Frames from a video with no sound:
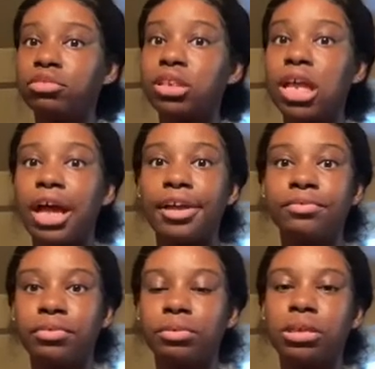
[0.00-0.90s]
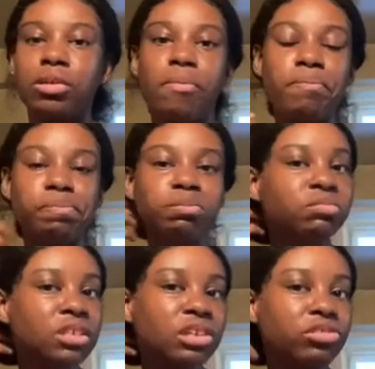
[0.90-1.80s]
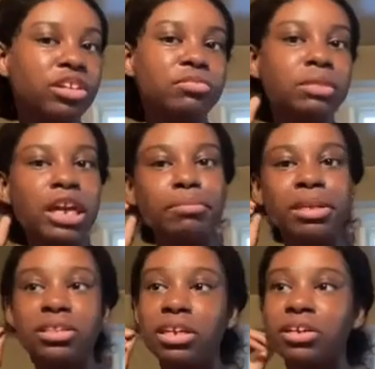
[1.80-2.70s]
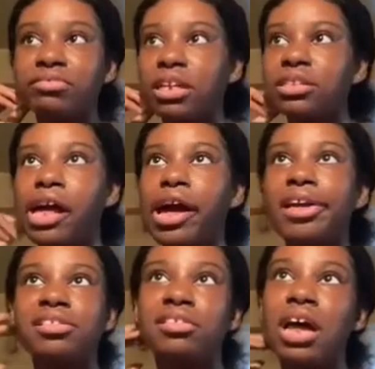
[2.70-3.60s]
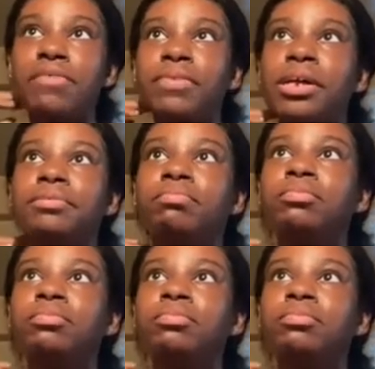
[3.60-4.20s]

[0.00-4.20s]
Like, for real. Trust me, I've been there, done that. It's not fun.